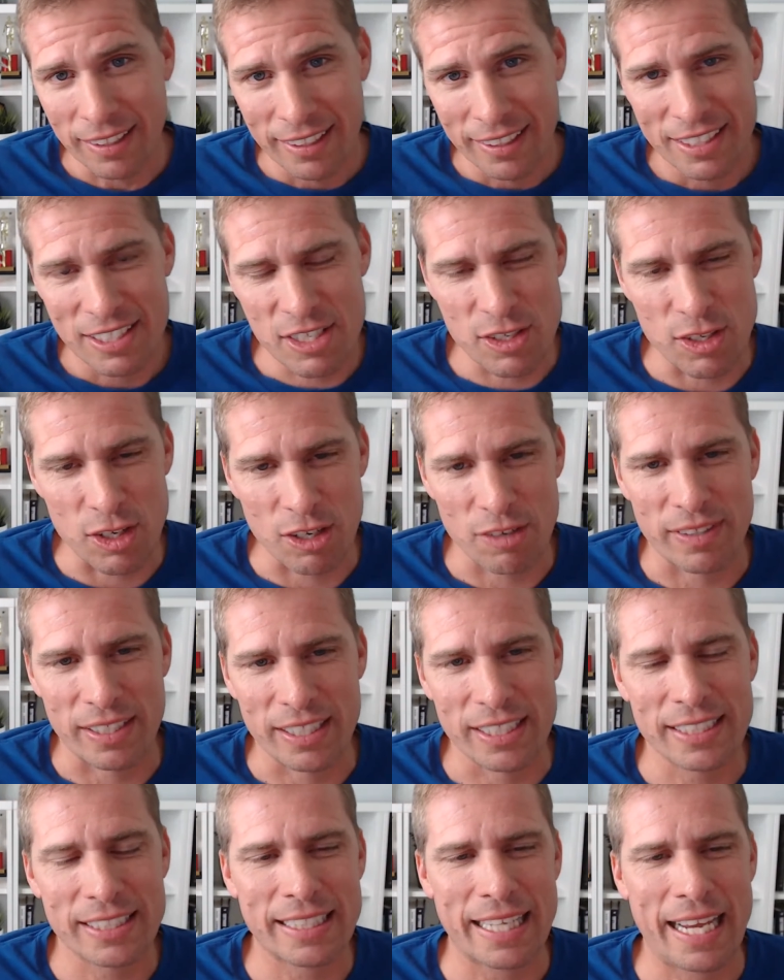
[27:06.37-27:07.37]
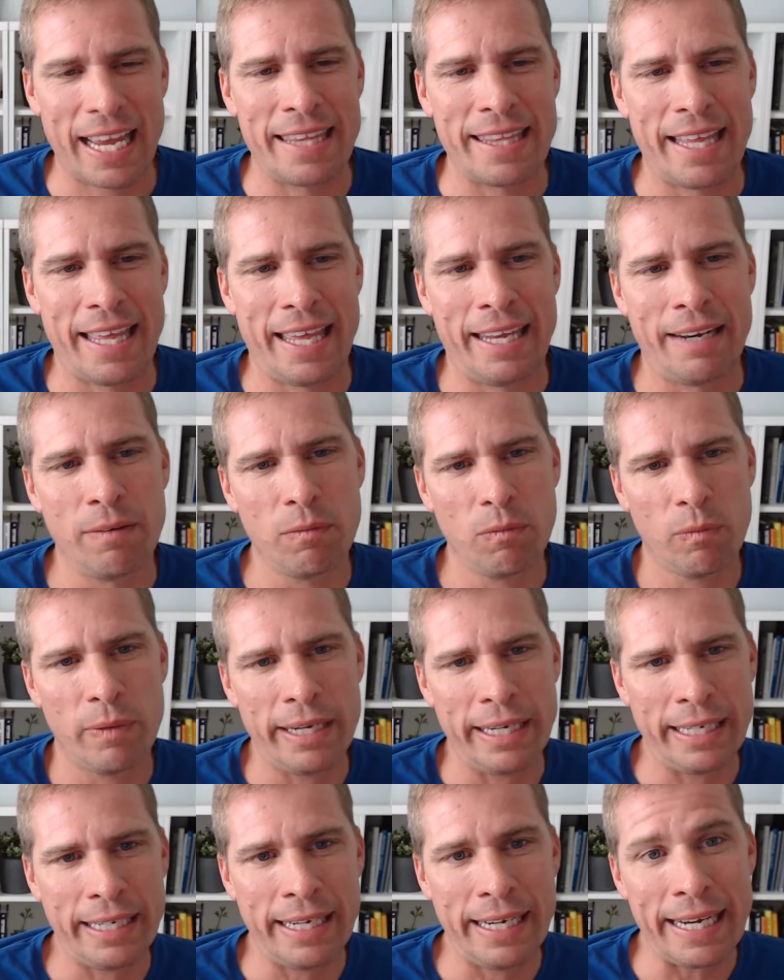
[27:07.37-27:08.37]
service, and then
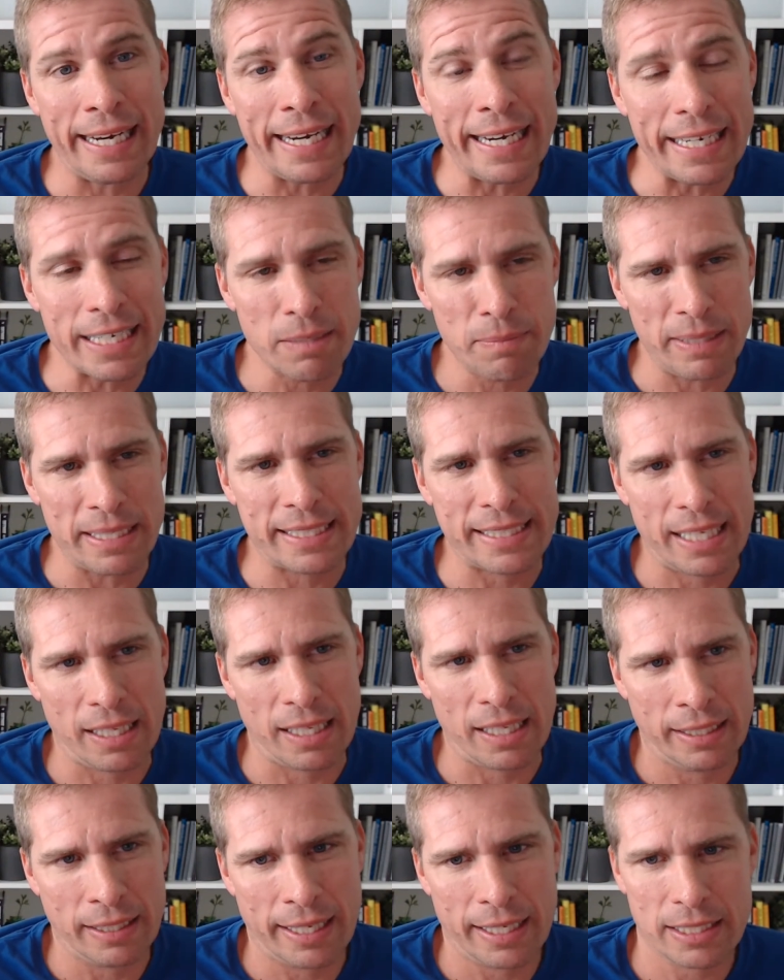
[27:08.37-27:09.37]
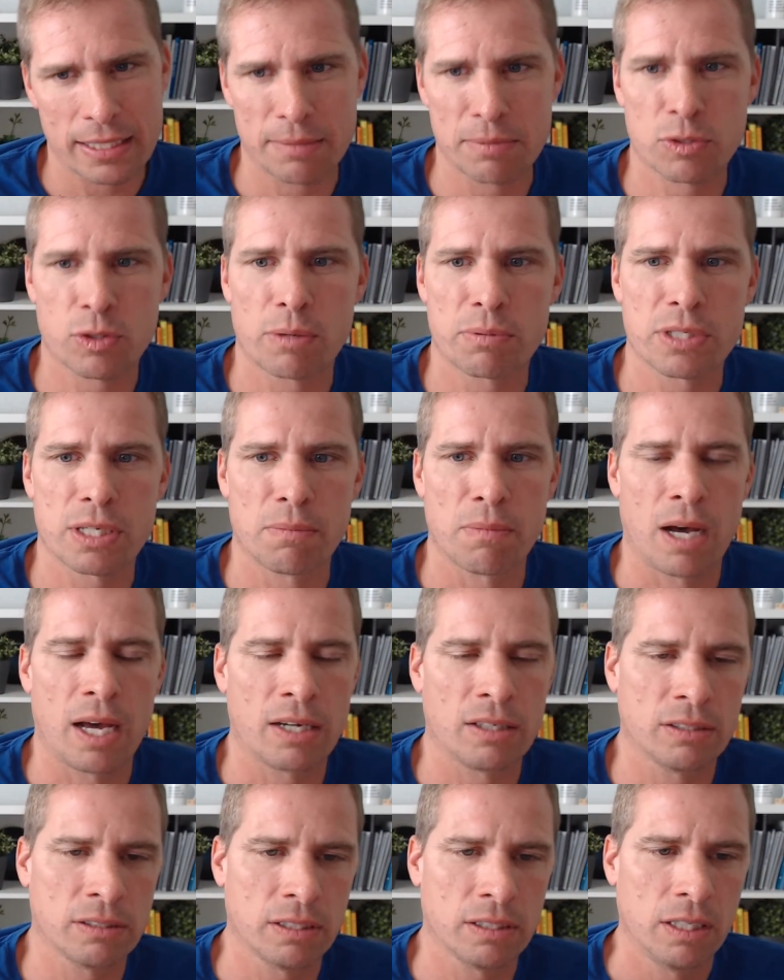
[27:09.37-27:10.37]
we need to be selling like a subscription
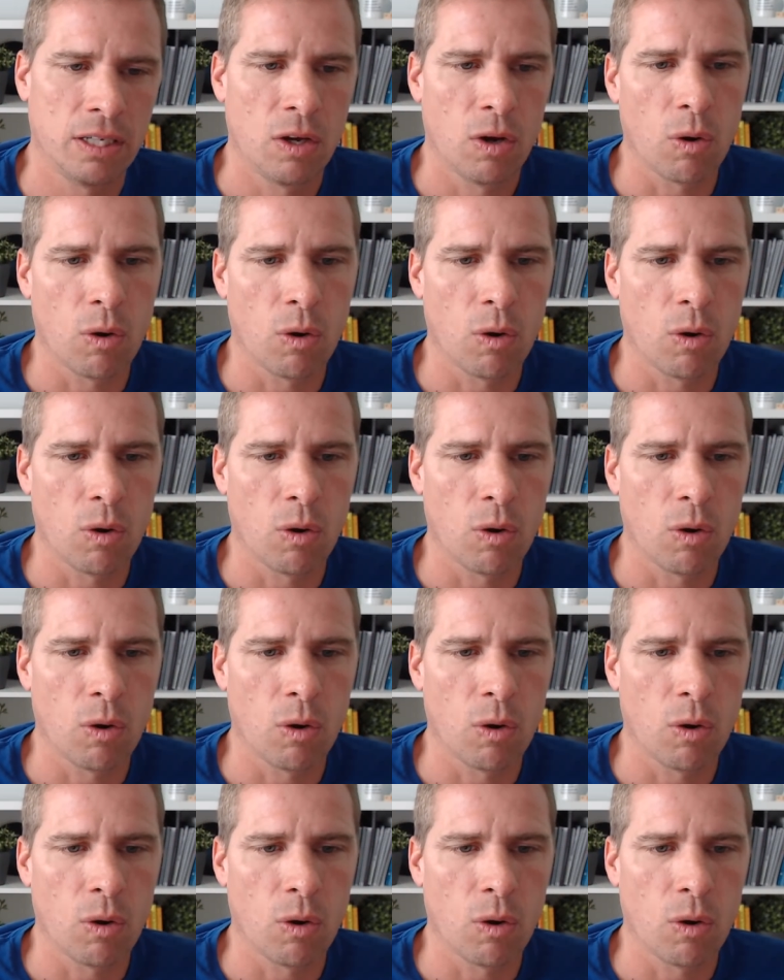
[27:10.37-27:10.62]
model,